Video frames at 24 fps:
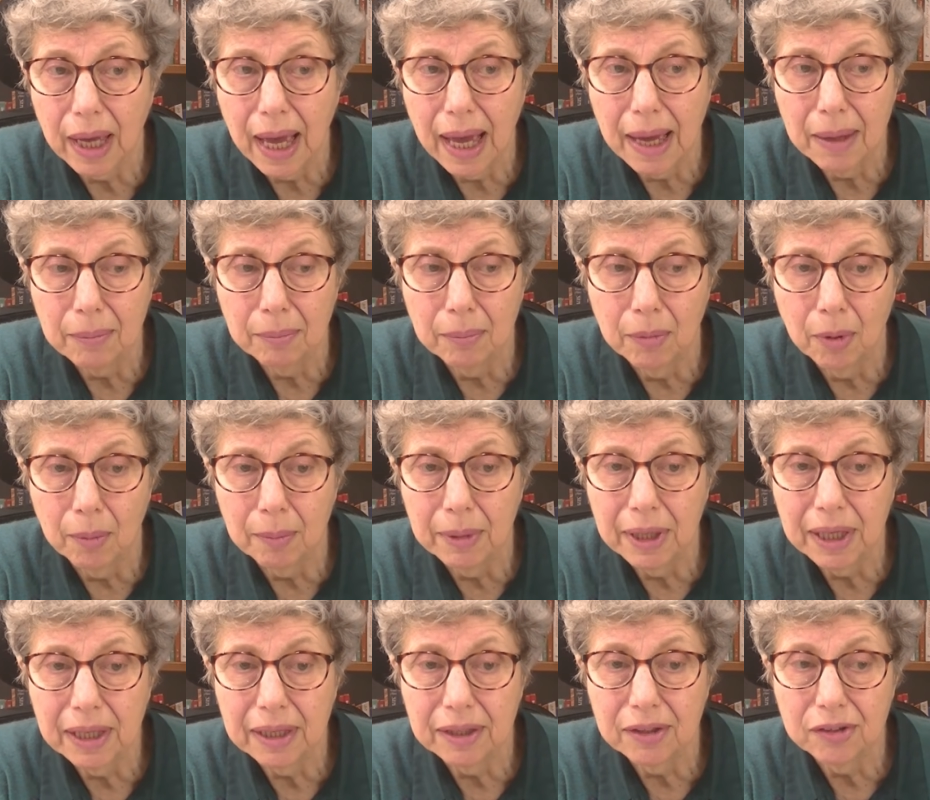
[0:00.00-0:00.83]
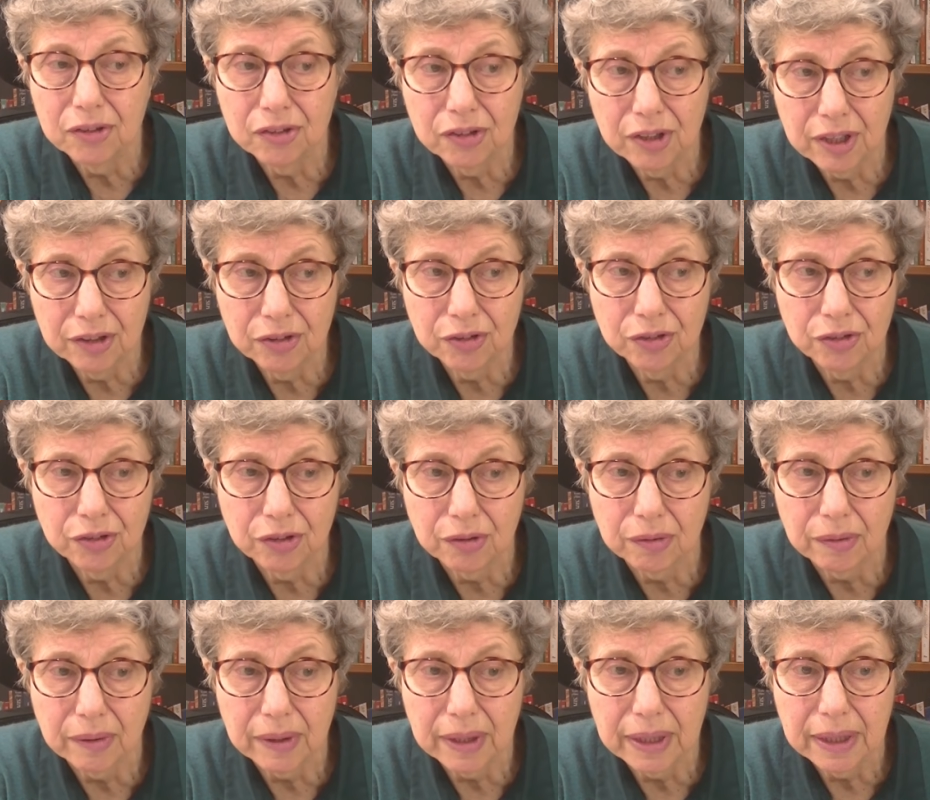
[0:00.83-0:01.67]
at Momika's
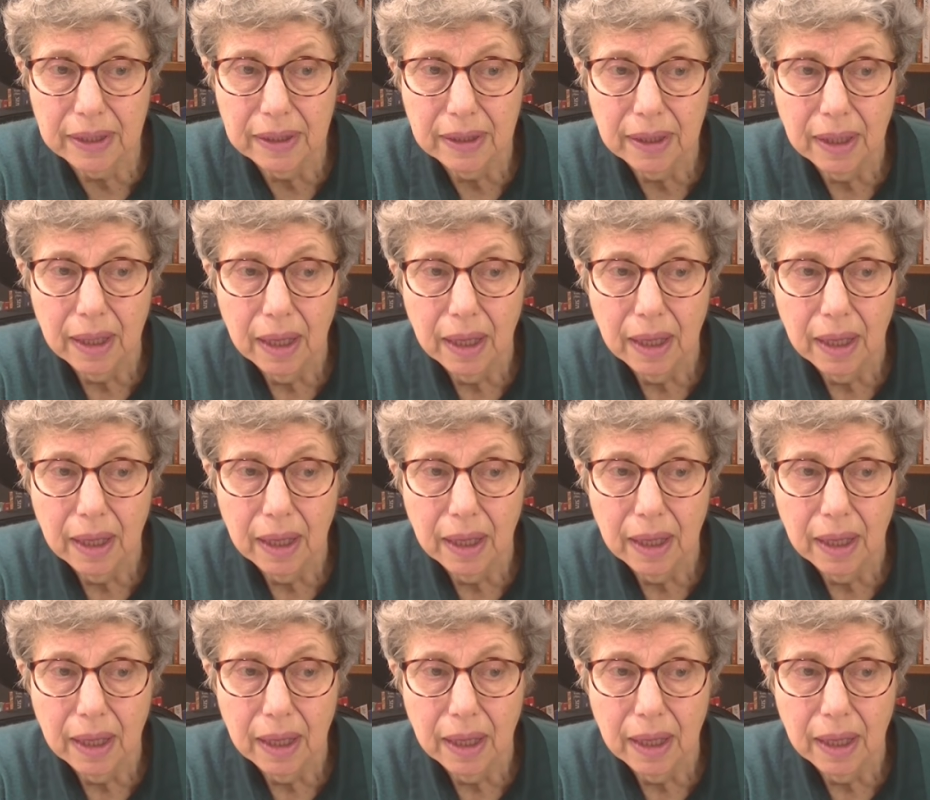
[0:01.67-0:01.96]
history,